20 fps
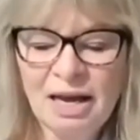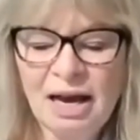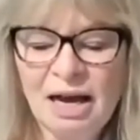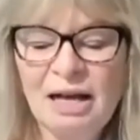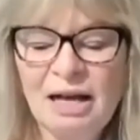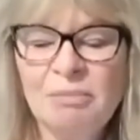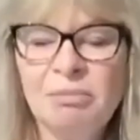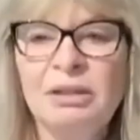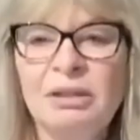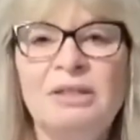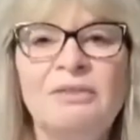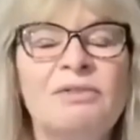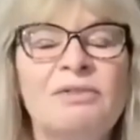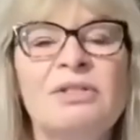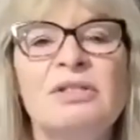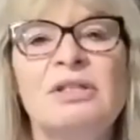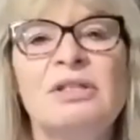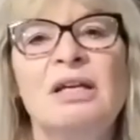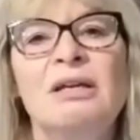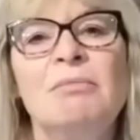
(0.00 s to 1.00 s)
I believe the
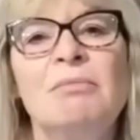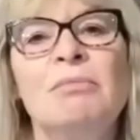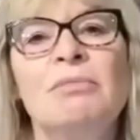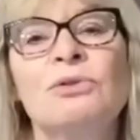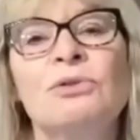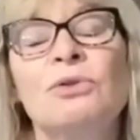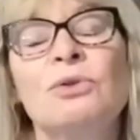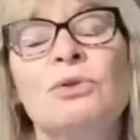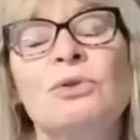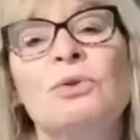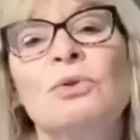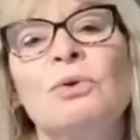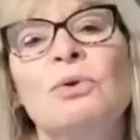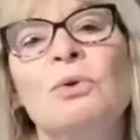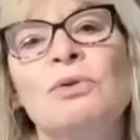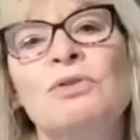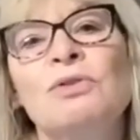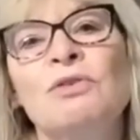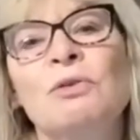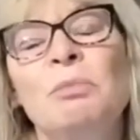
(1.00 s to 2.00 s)
same truth
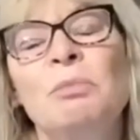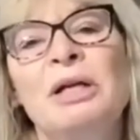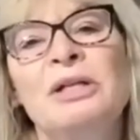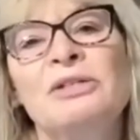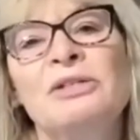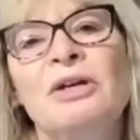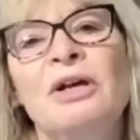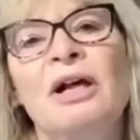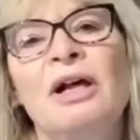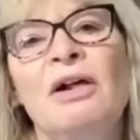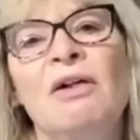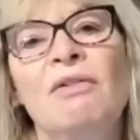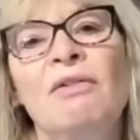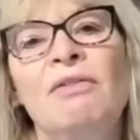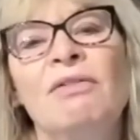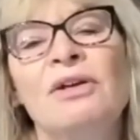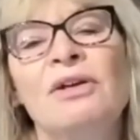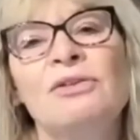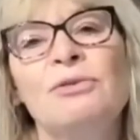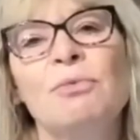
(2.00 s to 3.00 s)
holds for mental
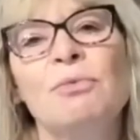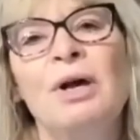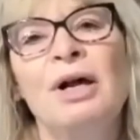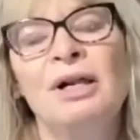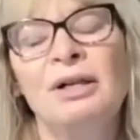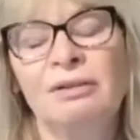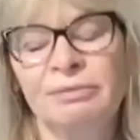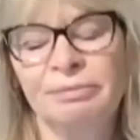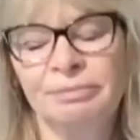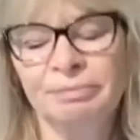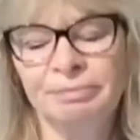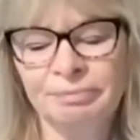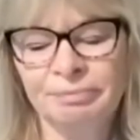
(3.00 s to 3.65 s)
health as well.